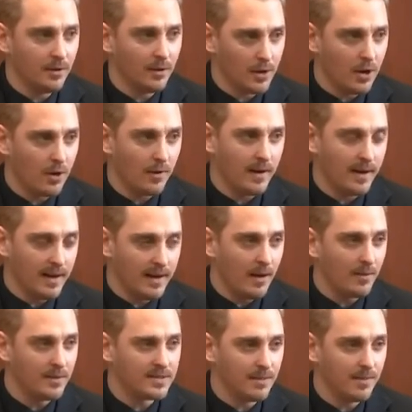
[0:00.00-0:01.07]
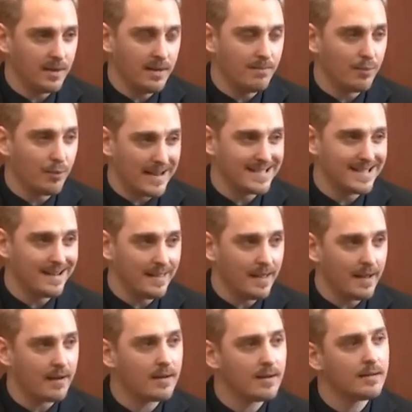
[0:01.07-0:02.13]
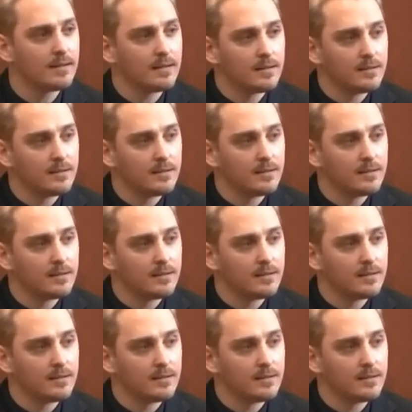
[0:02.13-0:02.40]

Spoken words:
occurring and there was somebody present there.